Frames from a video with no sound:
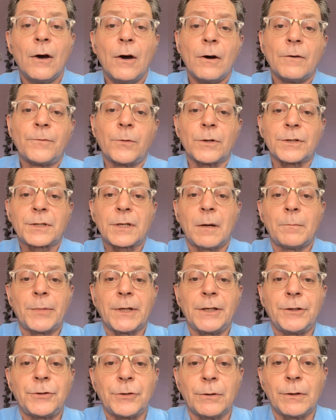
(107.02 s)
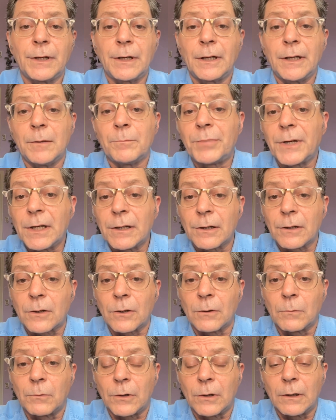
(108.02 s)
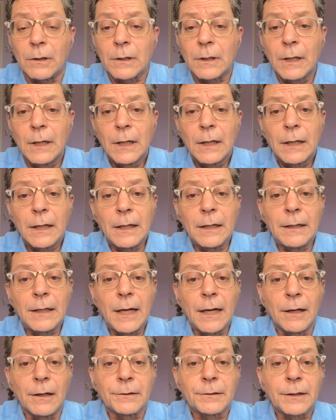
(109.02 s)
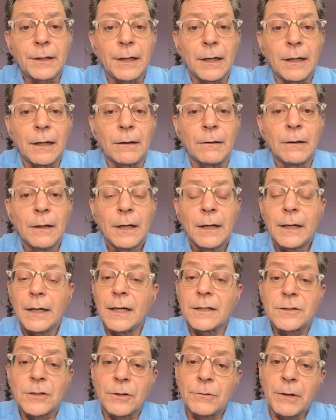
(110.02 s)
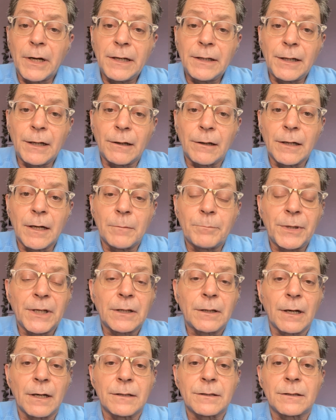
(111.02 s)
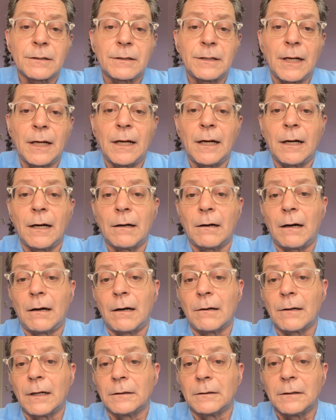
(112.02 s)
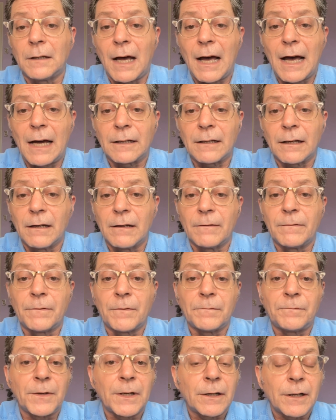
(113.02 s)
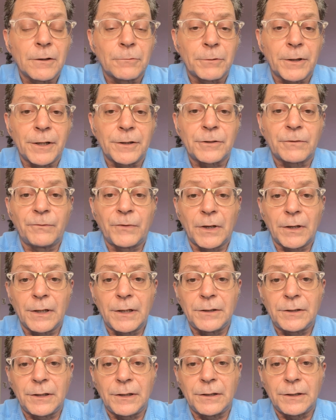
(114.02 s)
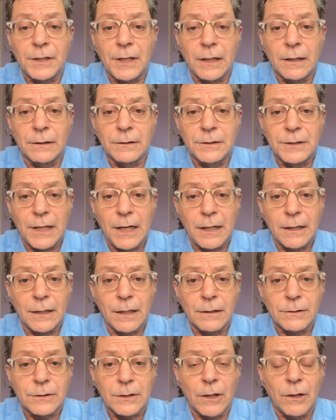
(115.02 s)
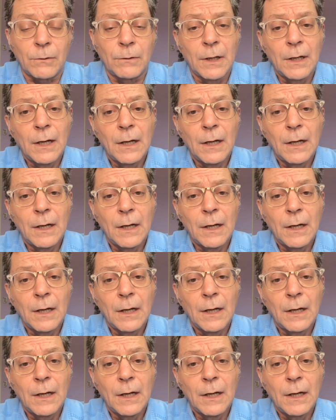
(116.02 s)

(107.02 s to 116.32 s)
for somebody doing empirical work in healthcare, it's a great area because there are a lot of very rich, very detailed data. So